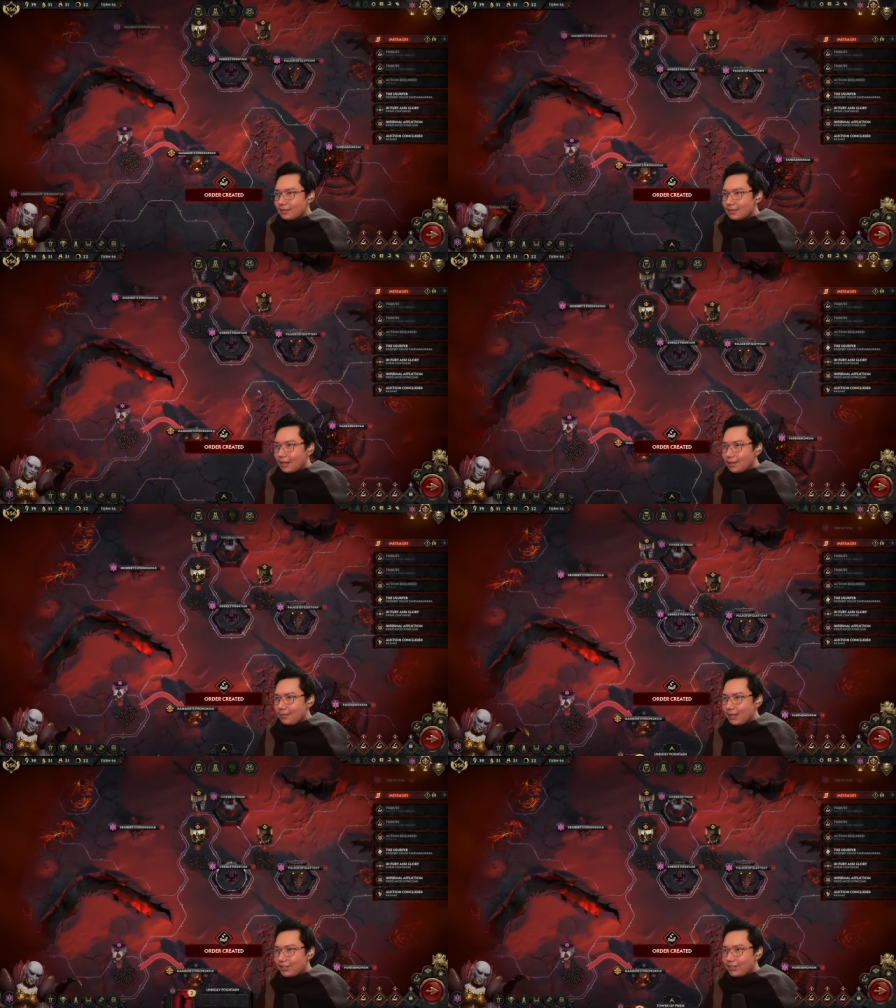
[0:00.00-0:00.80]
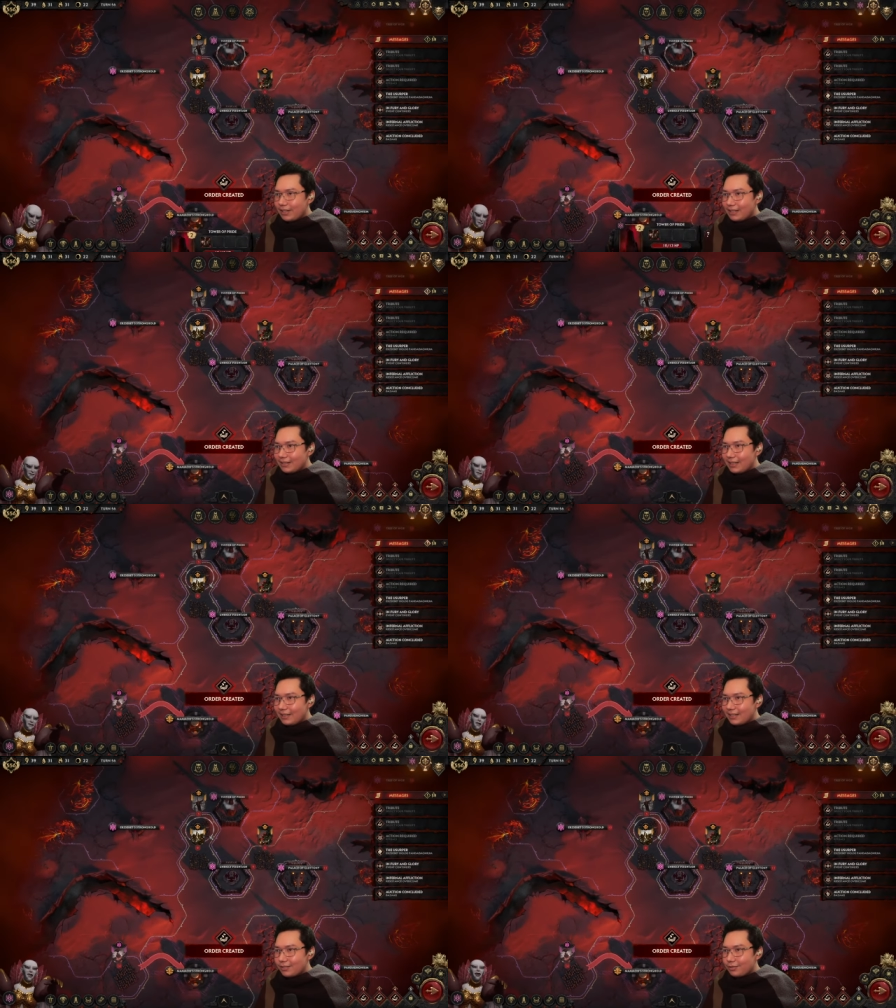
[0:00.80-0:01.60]
I want to make sure I
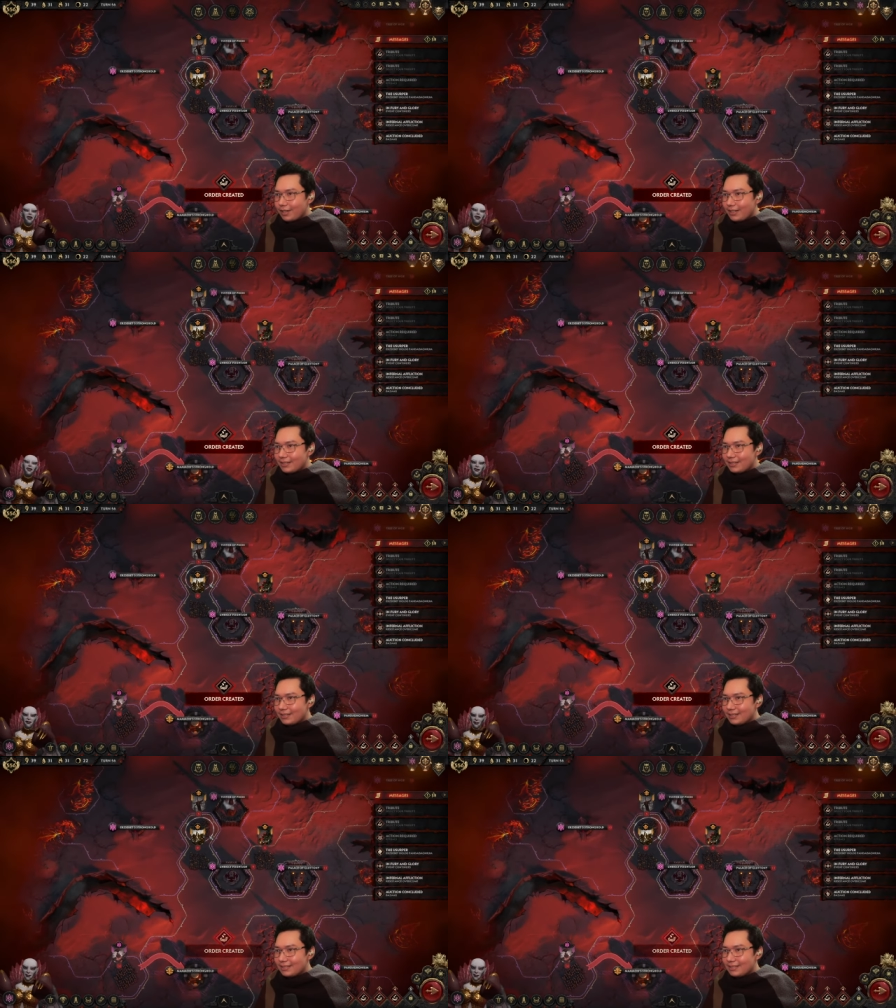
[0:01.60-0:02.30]
get this right.